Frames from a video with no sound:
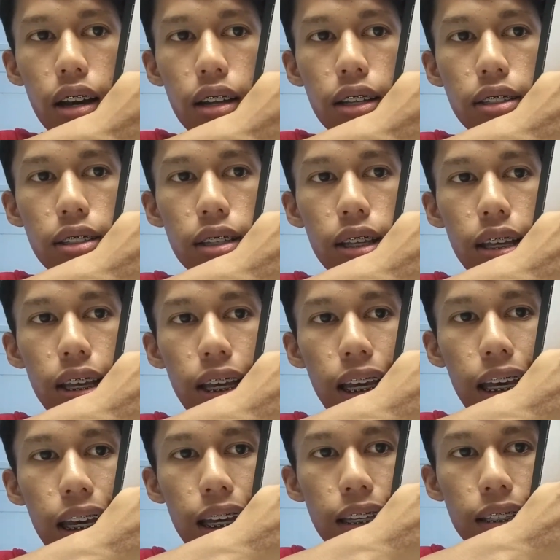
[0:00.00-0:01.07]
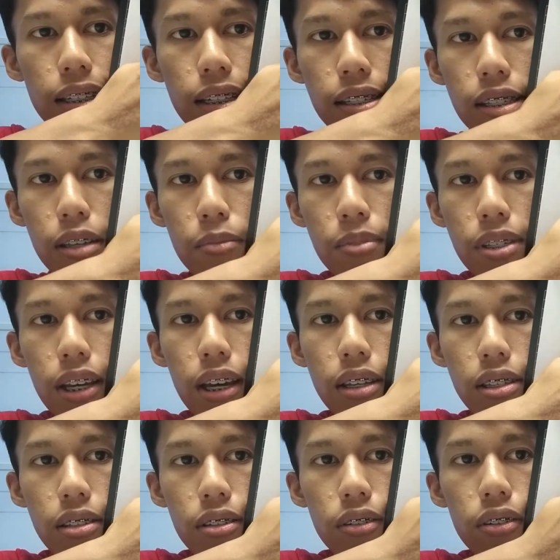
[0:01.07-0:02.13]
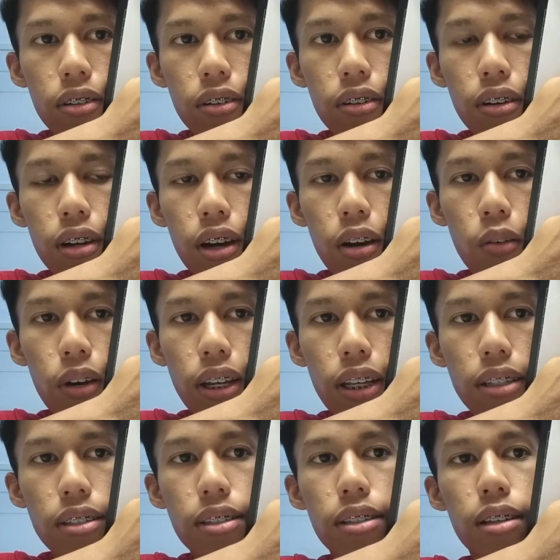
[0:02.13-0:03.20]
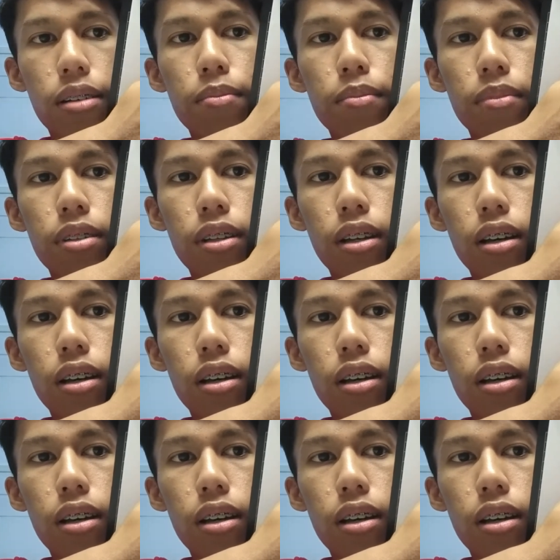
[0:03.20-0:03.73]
This is the same size, so when it's sum,